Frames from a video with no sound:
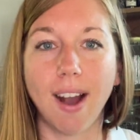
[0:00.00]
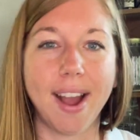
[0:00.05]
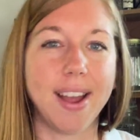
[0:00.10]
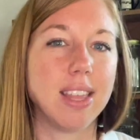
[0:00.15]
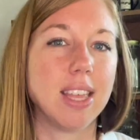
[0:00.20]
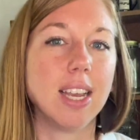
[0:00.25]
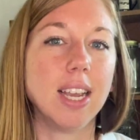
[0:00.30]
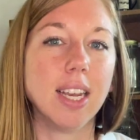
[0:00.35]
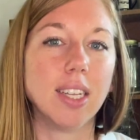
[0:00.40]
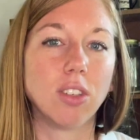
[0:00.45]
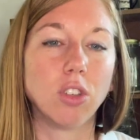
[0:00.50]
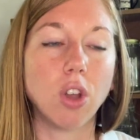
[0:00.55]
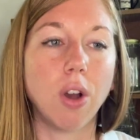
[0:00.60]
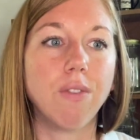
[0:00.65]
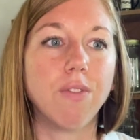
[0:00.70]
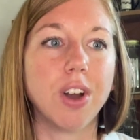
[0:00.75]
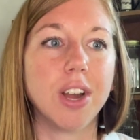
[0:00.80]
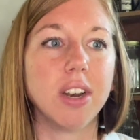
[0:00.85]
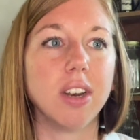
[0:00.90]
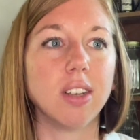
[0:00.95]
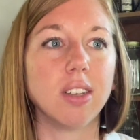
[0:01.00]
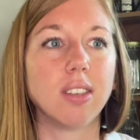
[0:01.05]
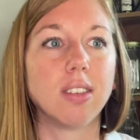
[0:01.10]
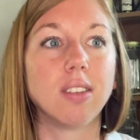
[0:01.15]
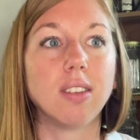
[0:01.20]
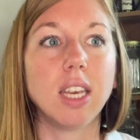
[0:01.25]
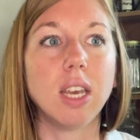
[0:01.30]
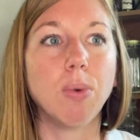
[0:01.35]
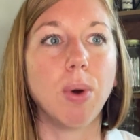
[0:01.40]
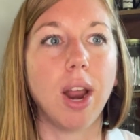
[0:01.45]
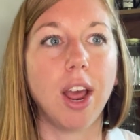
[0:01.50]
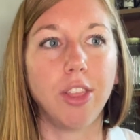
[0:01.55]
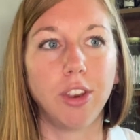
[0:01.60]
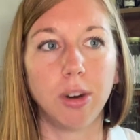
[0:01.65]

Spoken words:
I think it's so fun to see what other